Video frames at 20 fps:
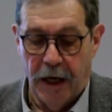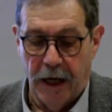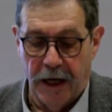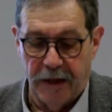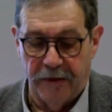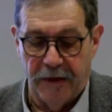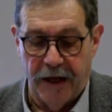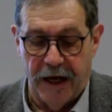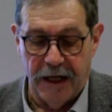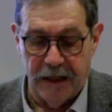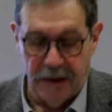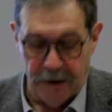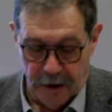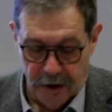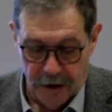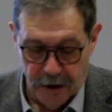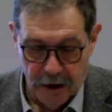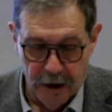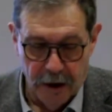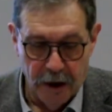And then
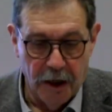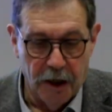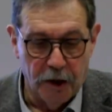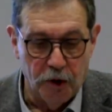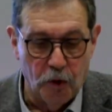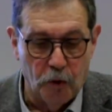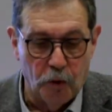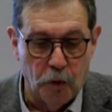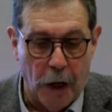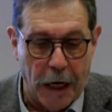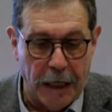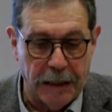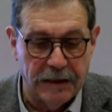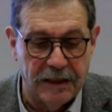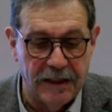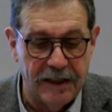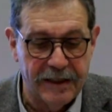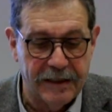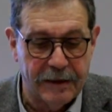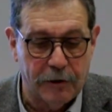you write
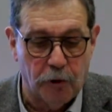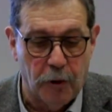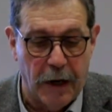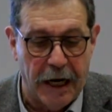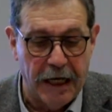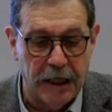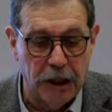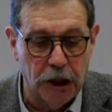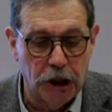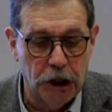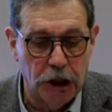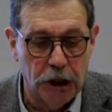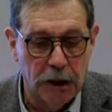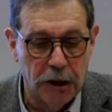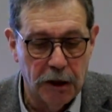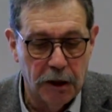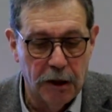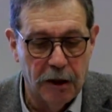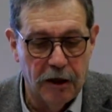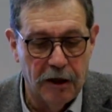this strange
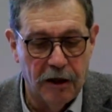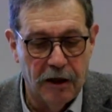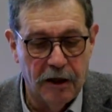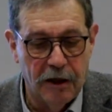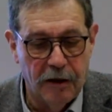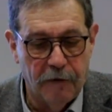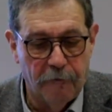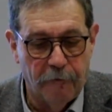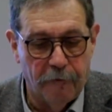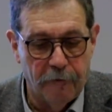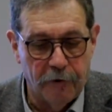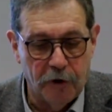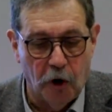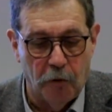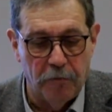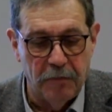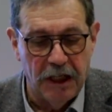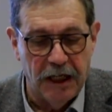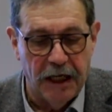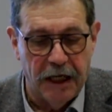
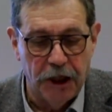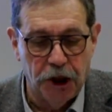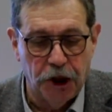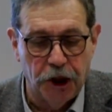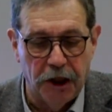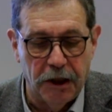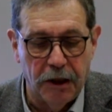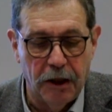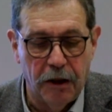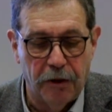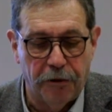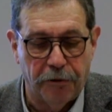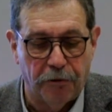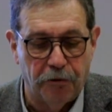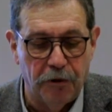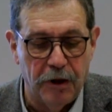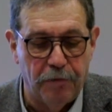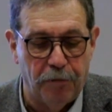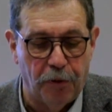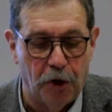combination,
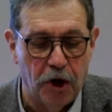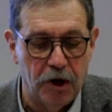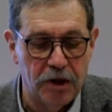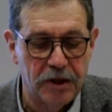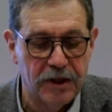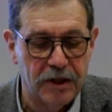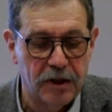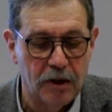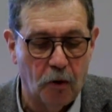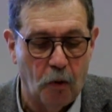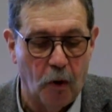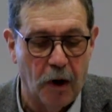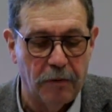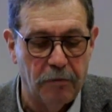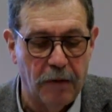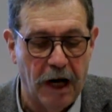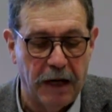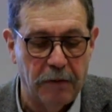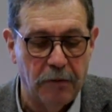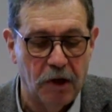3 plus,
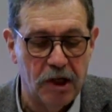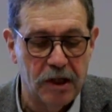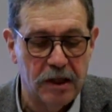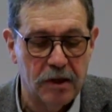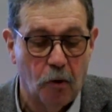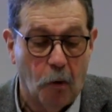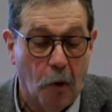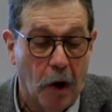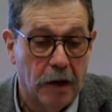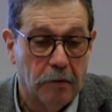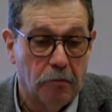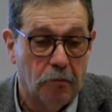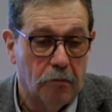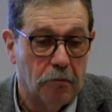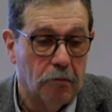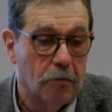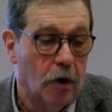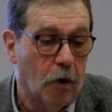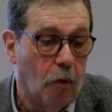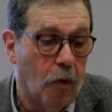1 minus, 1.
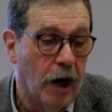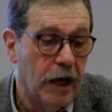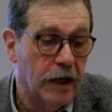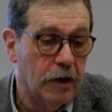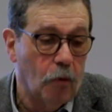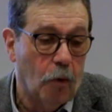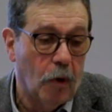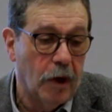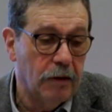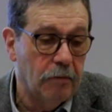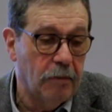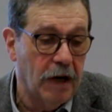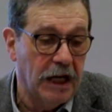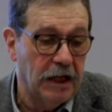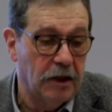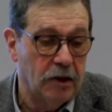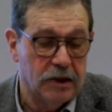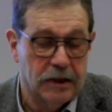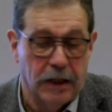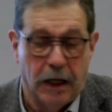Why 1
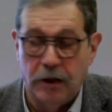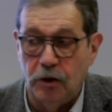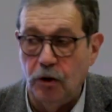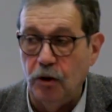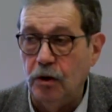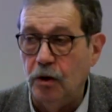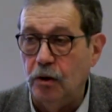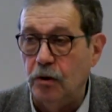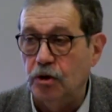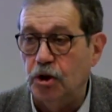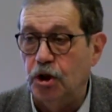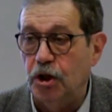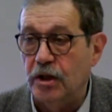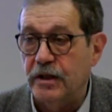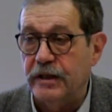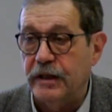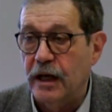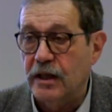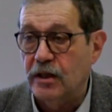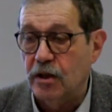minus? I don't know.
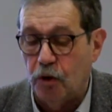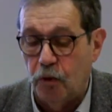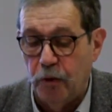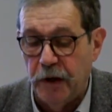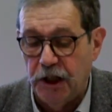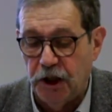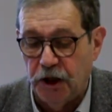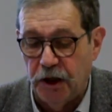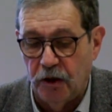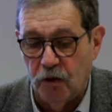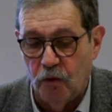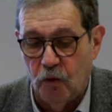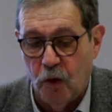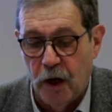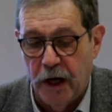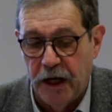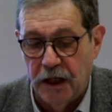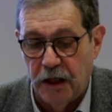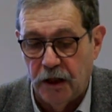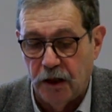Just as a question
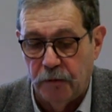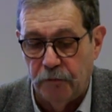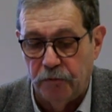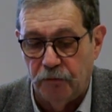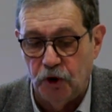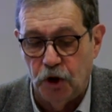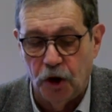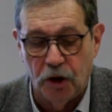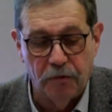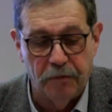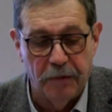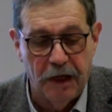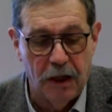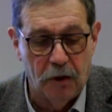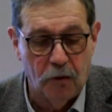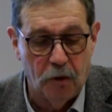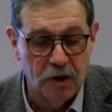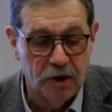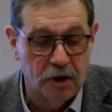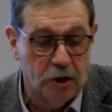why John
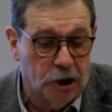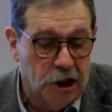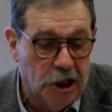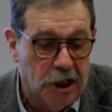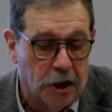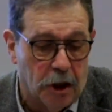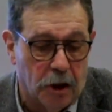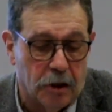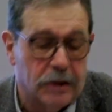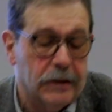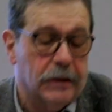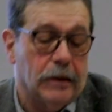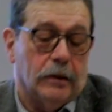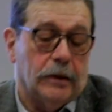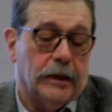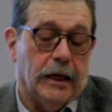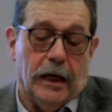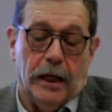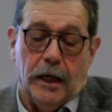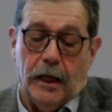Bell was a genius.
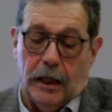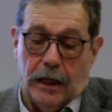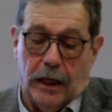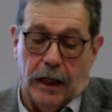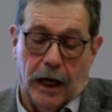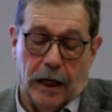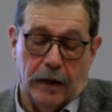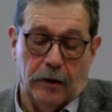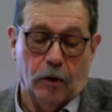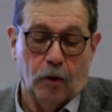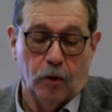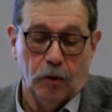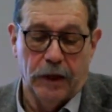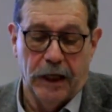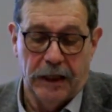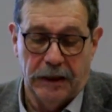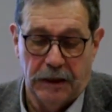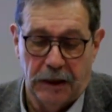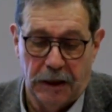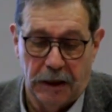Okay, he had a good
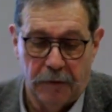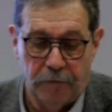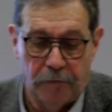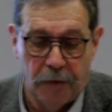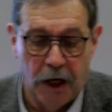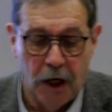idea.